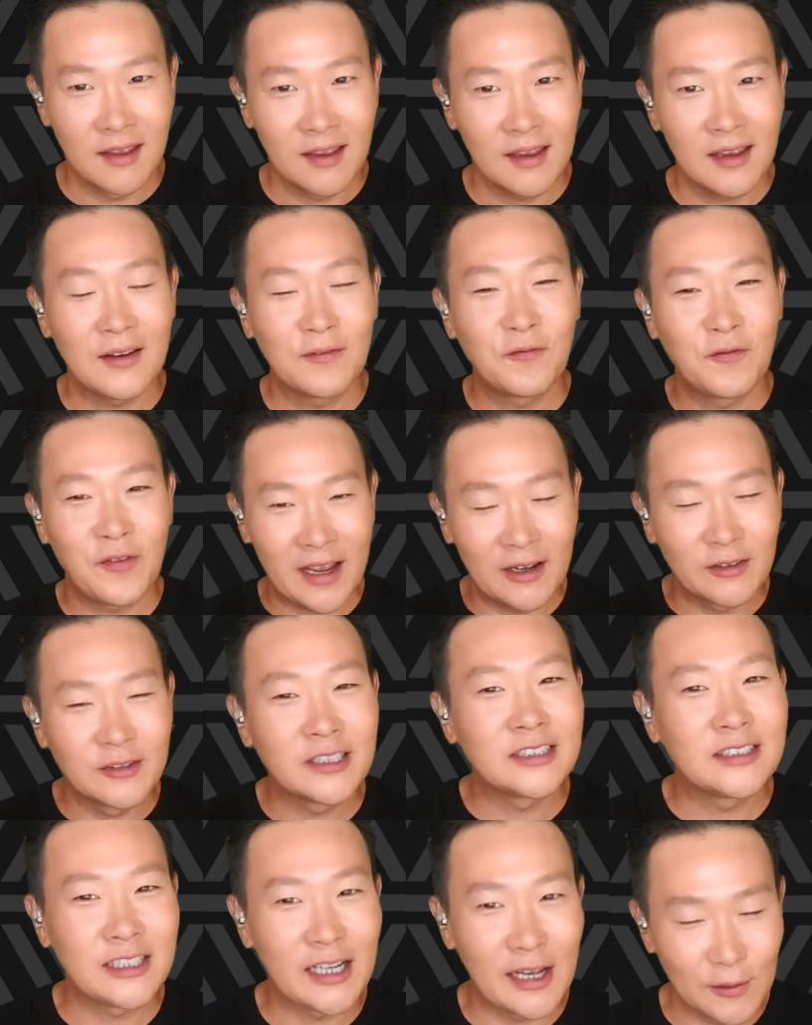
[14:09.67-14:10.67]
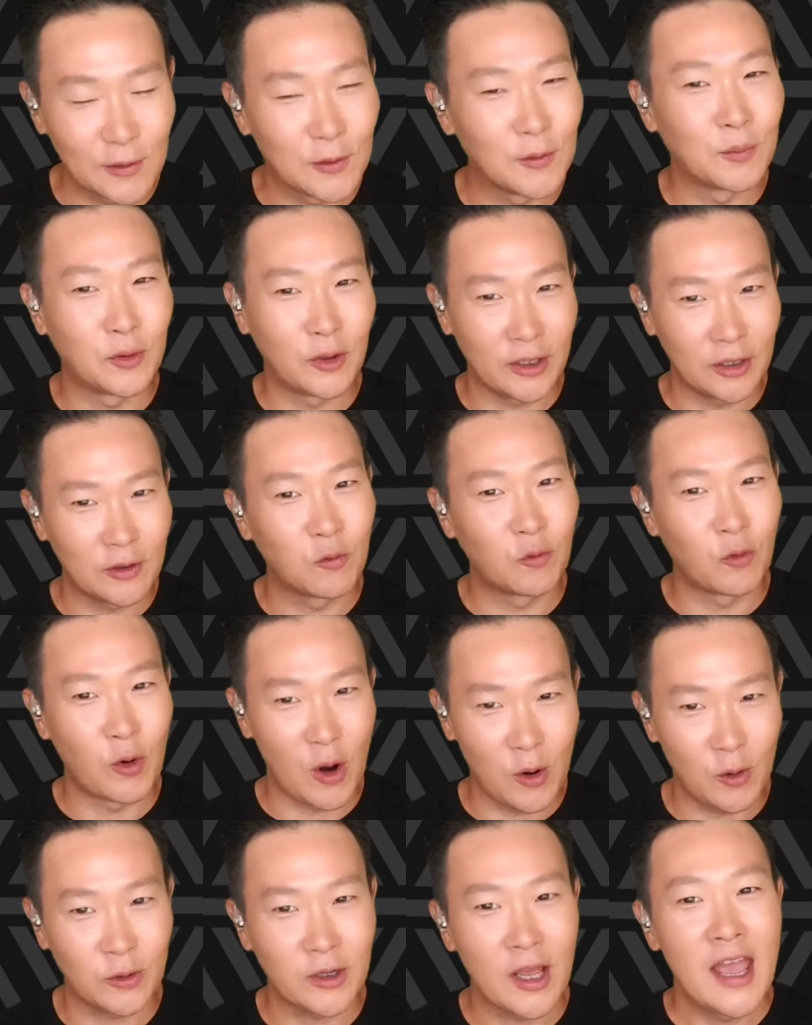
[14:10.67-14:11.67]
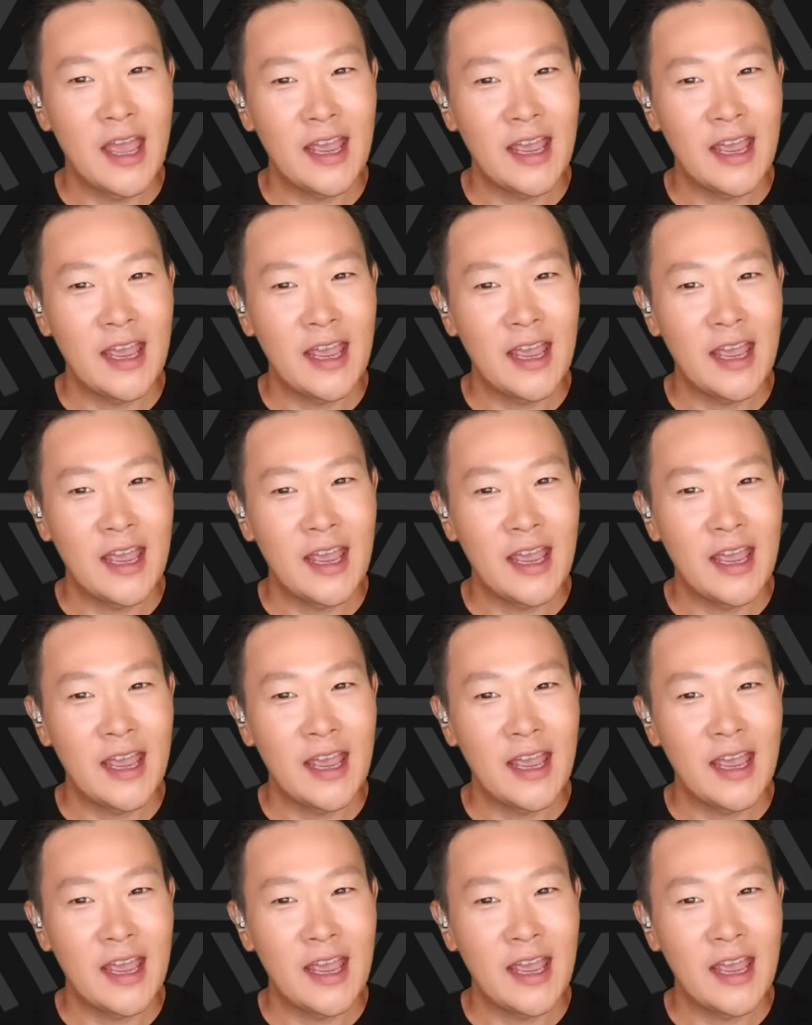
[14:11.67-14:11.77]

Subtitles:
It found its yellow brick road.